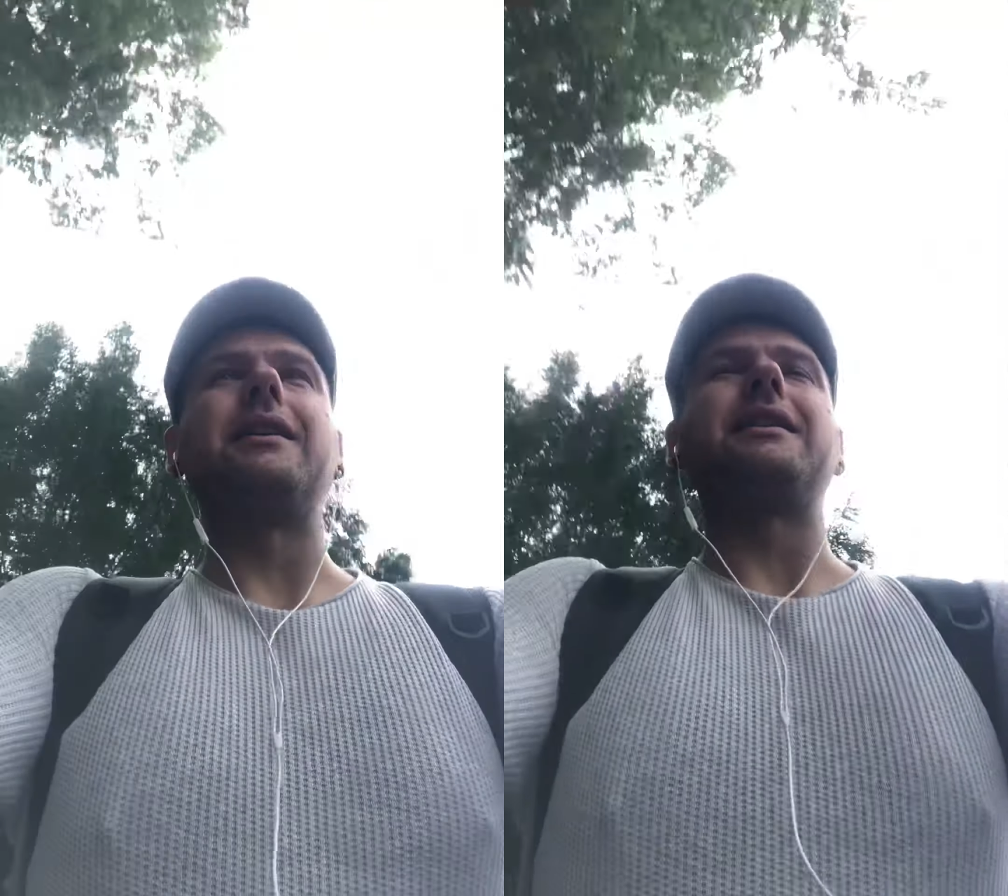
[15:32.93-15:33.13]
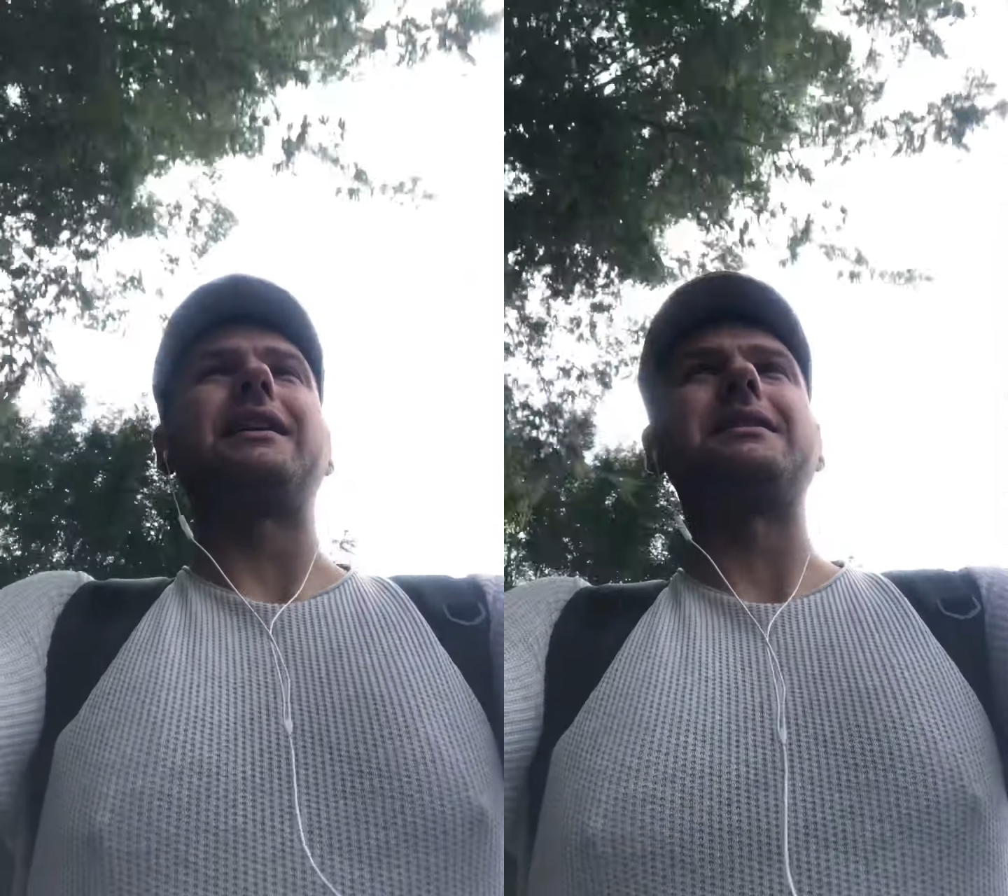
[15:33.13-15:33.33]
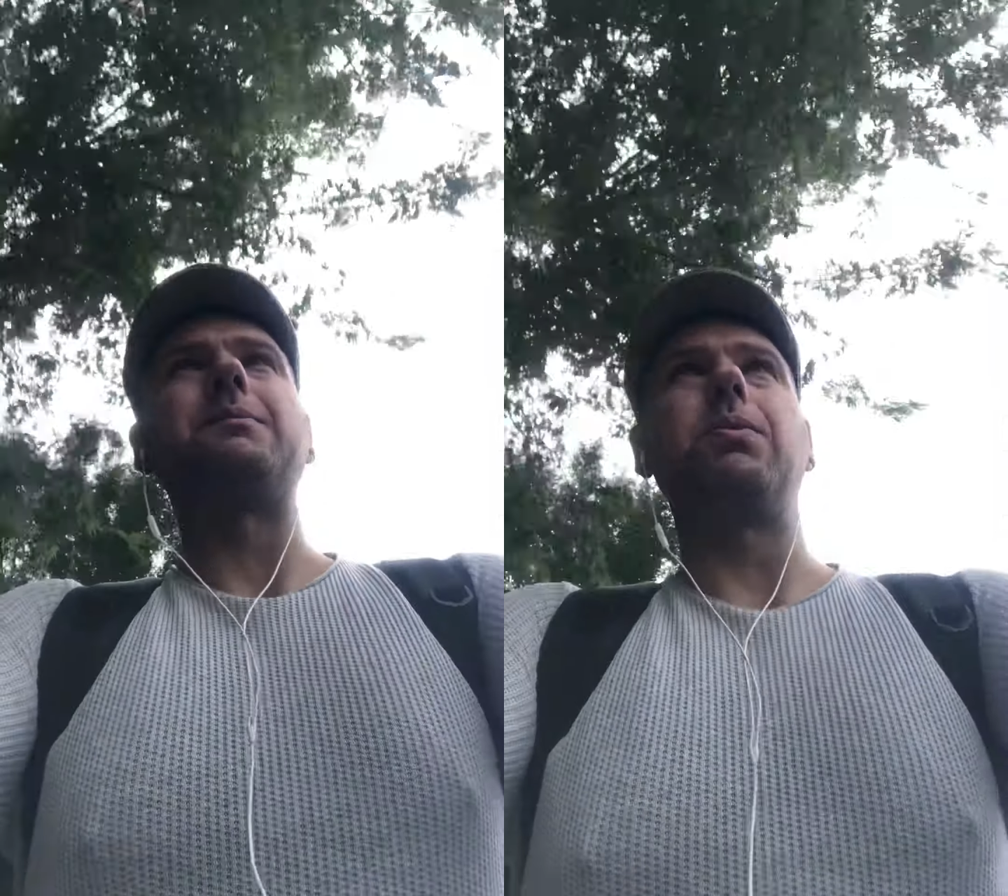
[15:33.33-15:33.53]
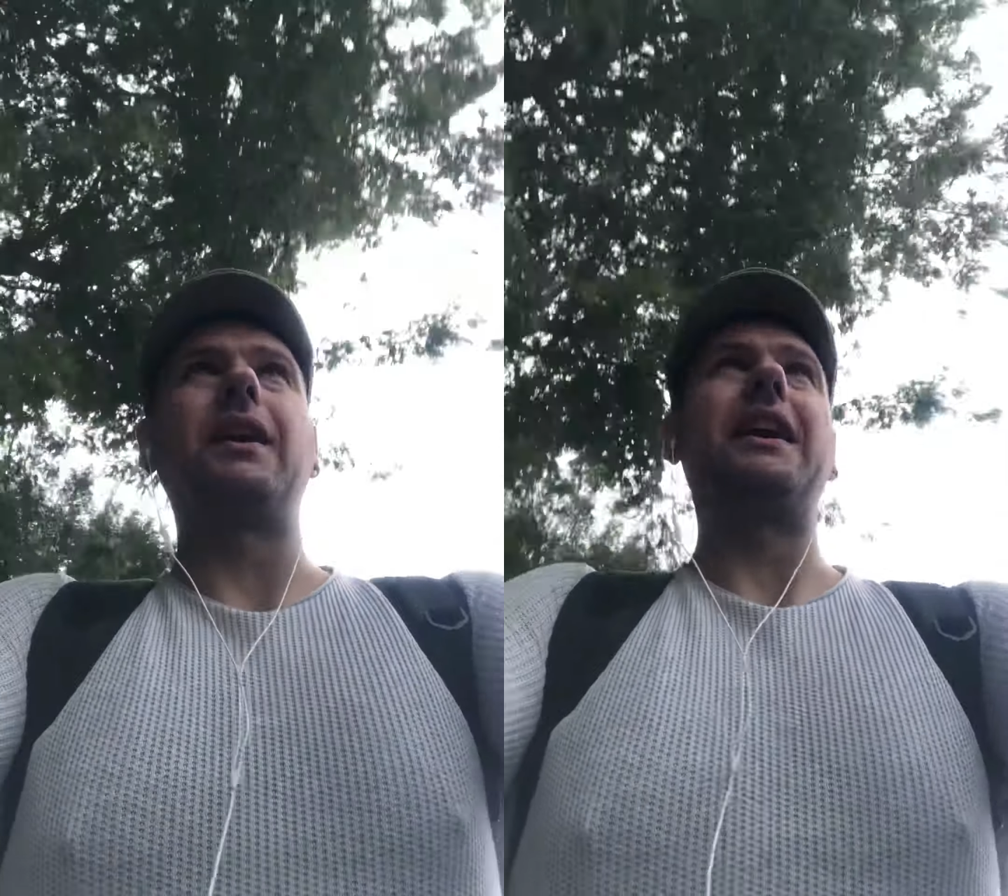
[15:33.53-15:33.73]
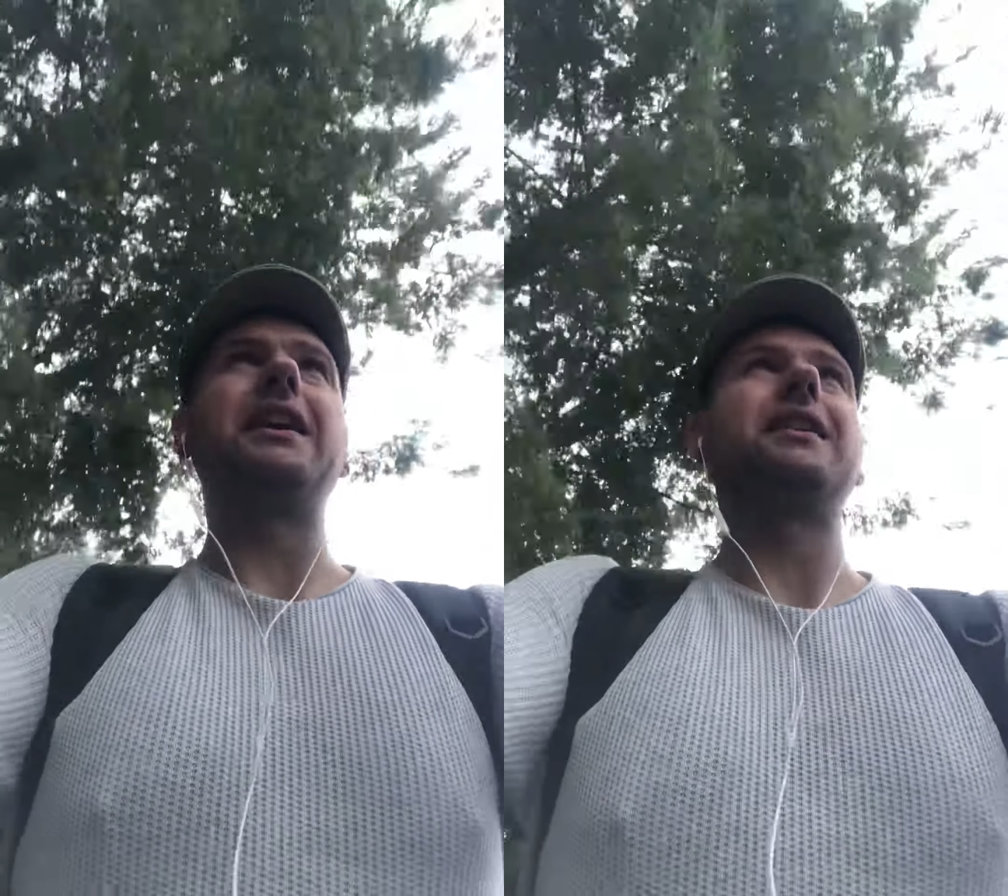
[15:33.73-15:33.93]

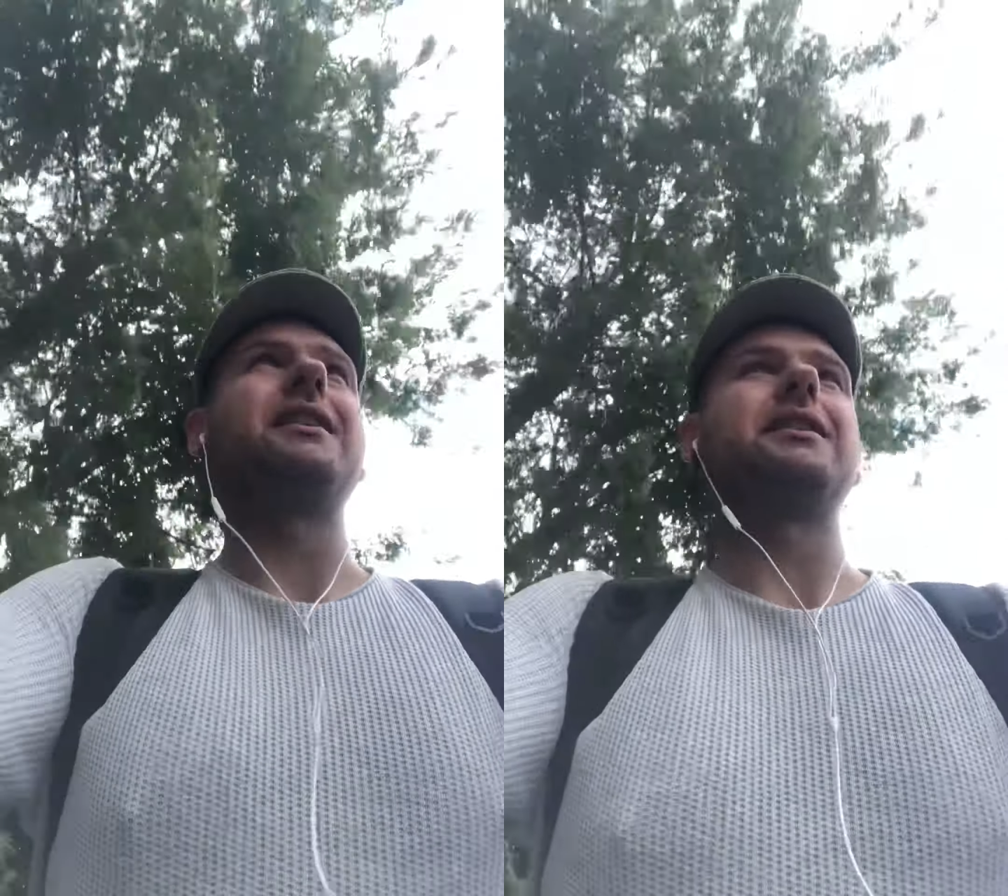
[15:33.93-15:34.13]
Explain